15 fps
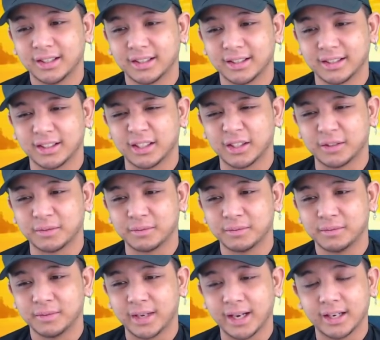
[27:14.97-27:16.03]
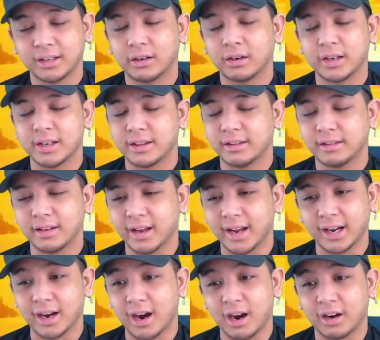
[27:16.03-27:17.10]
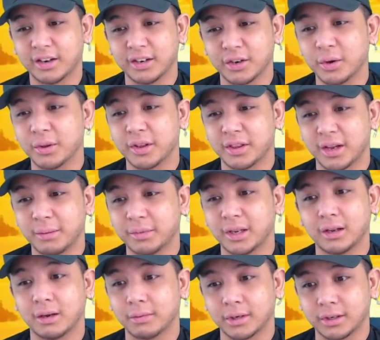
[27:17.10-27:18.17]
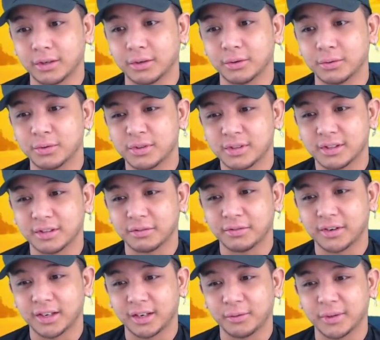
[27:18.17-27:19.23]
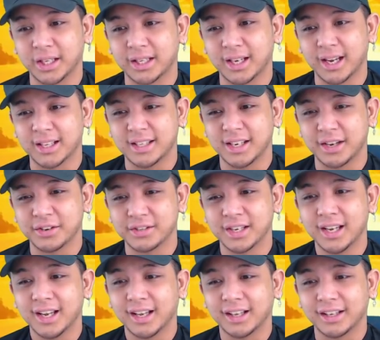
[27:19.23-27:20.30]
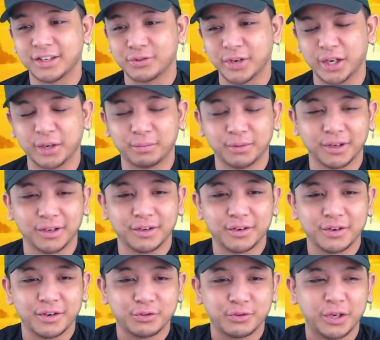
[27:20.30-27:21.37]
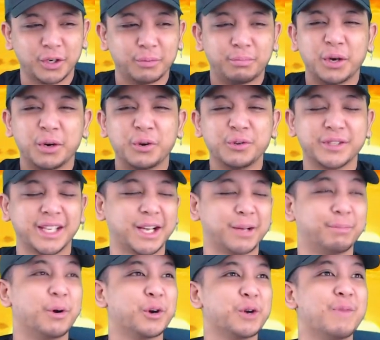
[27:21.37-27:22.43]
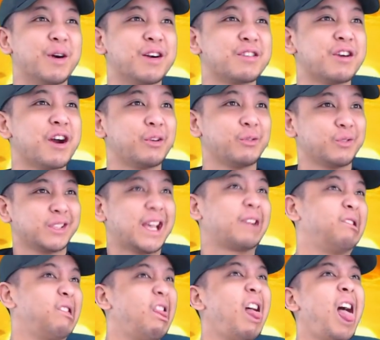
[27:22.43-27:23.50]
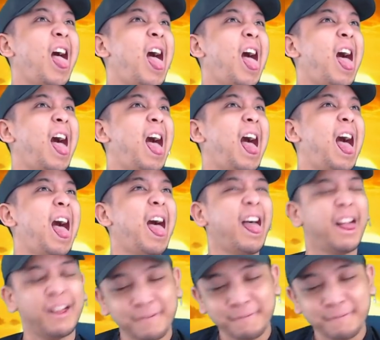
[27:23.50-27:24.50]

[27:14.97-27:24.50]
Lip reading: I already know the thumbnail I'm gonna use. The fucking when the Ninetales straight up posed like a Pokemon card and was like, "Lah!"